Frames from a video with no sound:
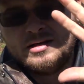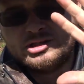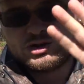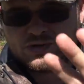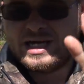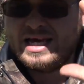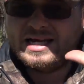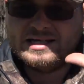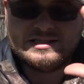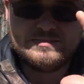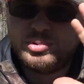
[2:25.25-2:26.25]
string it
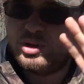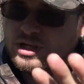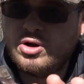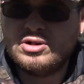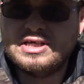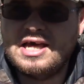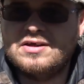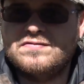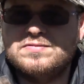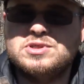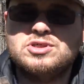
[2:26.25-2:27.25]
and put it all together from